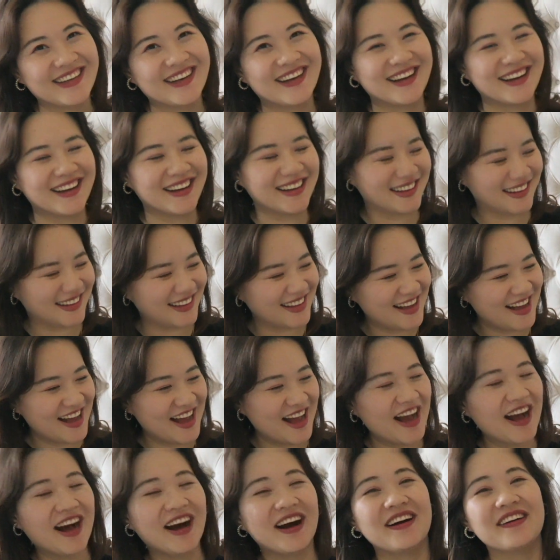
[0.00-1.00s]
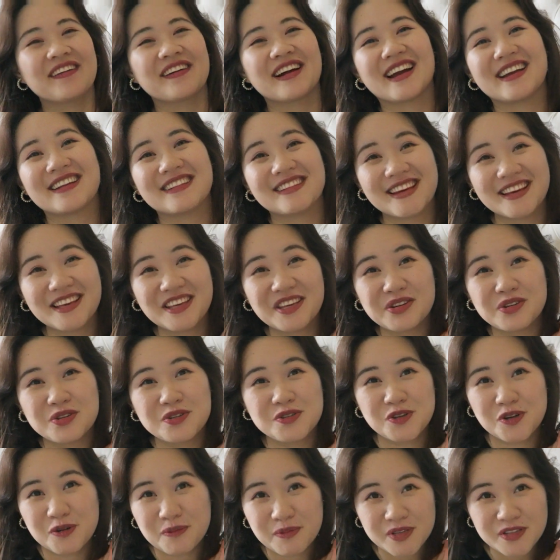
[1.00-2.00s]
all right thank you
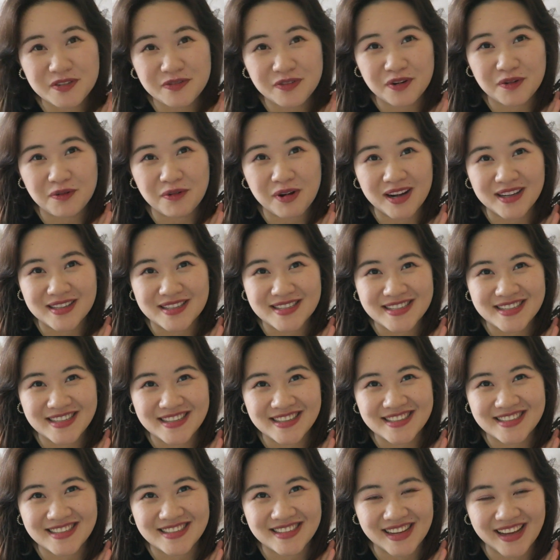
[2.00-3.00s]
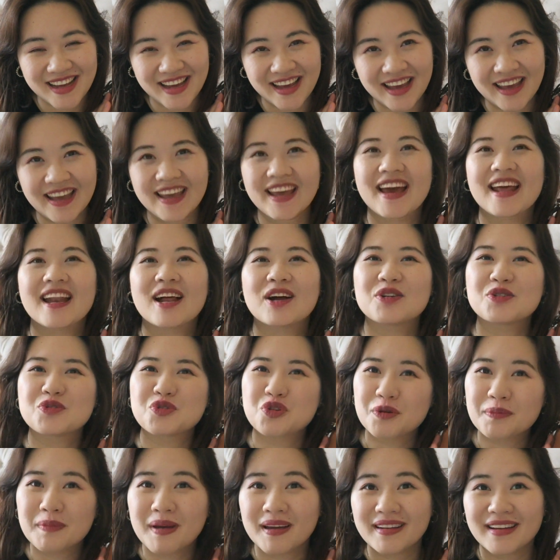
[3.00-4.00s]
so much for watching today and i'll
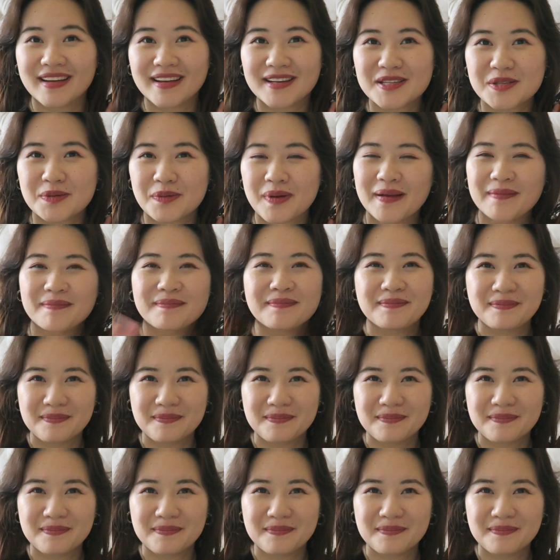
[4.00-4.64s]
see you in my next one